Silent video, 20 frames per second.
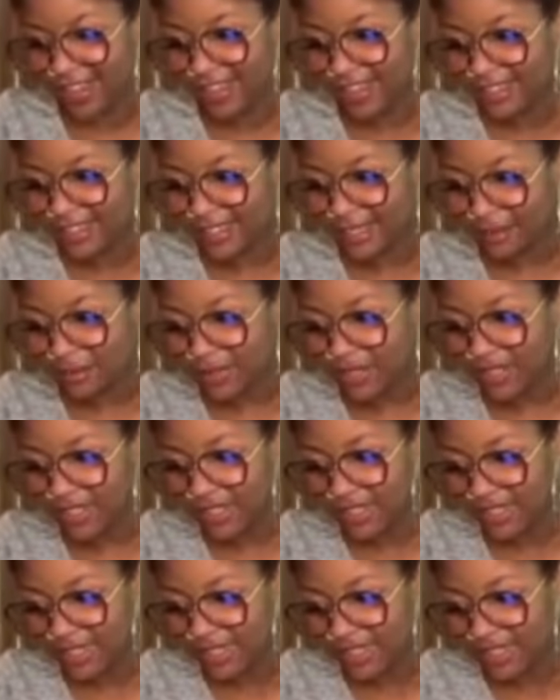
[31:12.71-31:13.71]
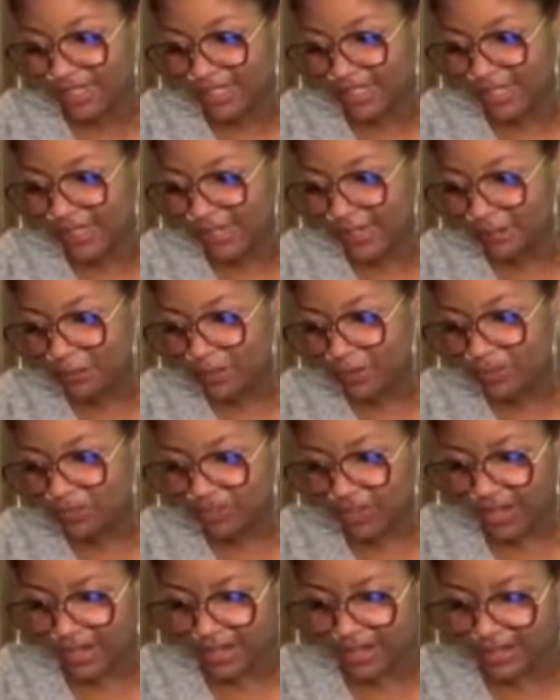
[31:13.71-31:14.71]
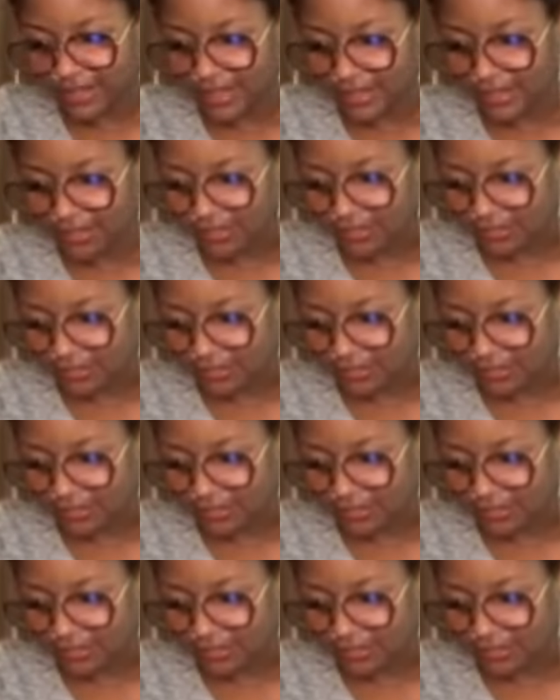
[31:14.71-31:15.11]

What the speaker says: let me find out.